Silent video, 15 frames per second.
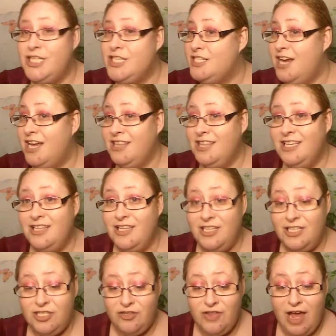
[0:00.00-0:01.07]
does not think
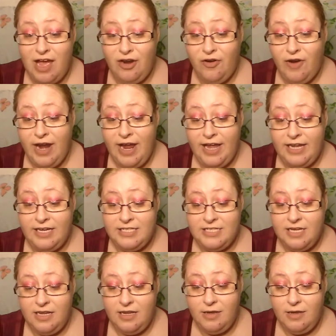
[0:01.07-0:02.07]
these are that great,